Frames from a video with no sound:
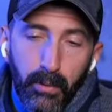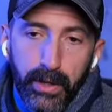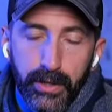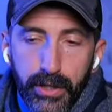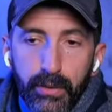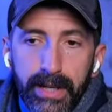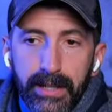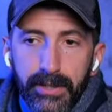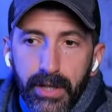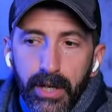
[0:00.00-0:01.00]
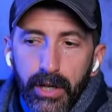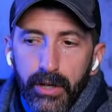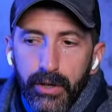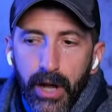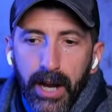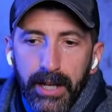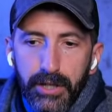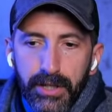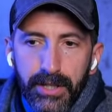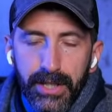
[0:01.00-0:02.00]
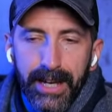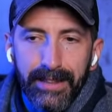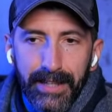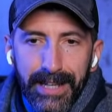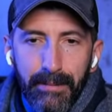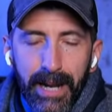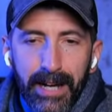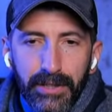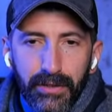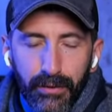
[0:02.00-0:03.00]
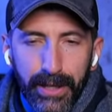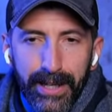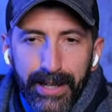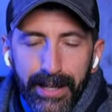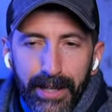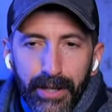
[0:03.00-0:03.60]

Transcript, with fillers: What you're doing is you're not actually setting the demonized free.